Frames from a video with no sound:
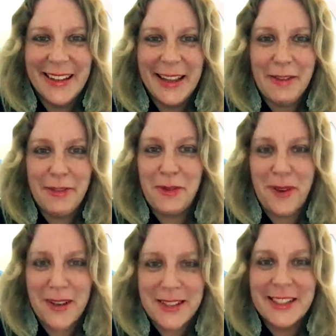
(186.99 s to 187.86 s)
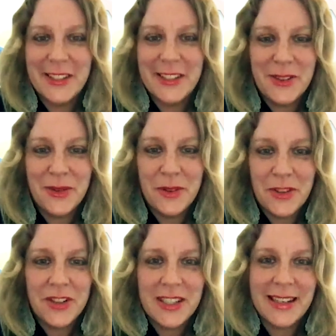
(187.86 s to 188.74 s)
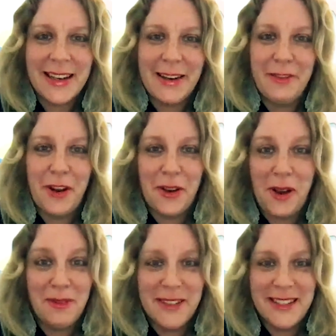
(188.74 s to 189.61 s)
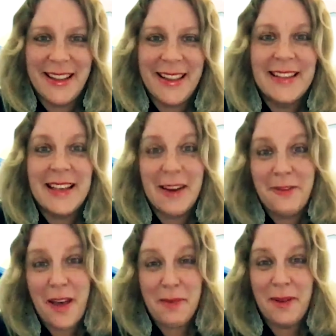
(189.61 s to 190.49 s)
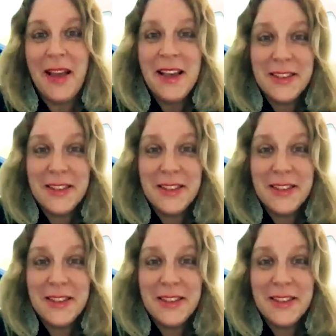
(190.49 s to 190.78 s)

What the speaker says: If it wasn't to do with nutrition and if low carb wasn't in there, it's unfathomable.